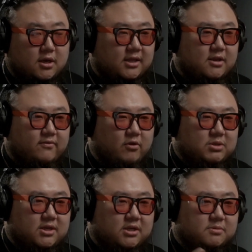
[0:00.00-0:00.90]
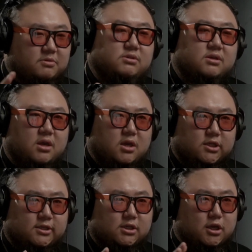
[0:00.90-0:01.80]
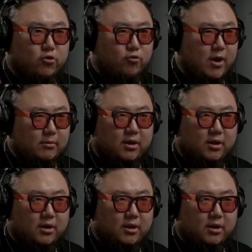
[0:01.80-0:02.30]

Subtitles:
I think Promise9's music is incredible.